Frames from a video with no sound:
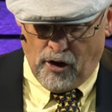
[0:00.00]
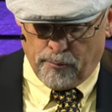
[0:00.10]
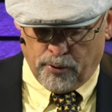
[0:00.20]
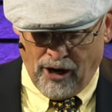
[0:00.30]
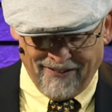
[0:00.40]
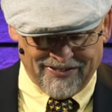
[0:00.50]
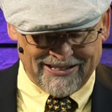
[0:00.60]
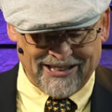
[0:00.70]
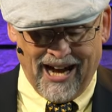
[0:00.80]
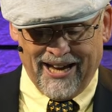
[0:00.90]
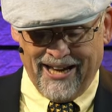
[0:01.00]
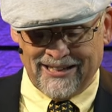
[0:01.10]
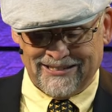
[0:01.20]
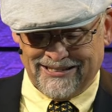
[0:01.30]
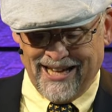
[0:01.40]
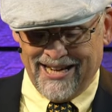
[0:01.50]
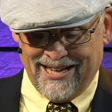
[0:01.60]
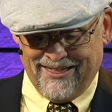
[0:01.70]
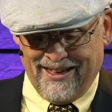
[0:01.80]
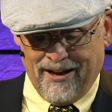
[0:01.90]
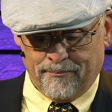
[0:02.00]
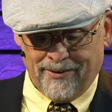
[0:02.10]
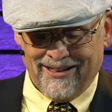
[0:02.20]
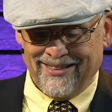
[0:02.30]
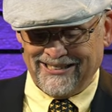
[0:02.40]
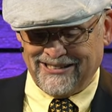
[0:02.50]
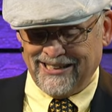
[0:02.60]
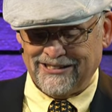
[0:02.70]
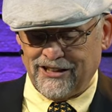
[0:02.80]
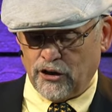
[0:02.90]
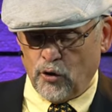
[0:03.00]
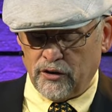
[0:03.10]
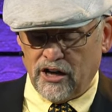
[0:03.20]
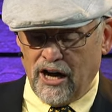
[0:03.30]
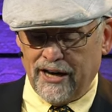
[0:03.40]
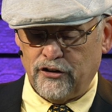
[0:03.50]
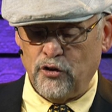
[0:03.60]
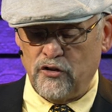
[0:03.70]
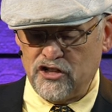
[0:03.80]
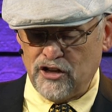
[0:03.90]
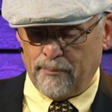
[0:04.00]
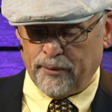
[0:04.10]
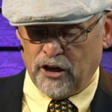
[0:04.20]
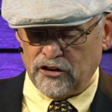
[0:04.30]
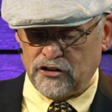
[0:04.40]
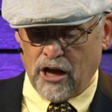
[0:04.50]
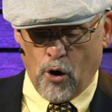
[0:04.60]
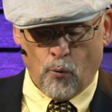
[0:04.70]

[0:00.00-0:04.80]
Prophesy and say to them, Thus says the Lord God to the shepherds,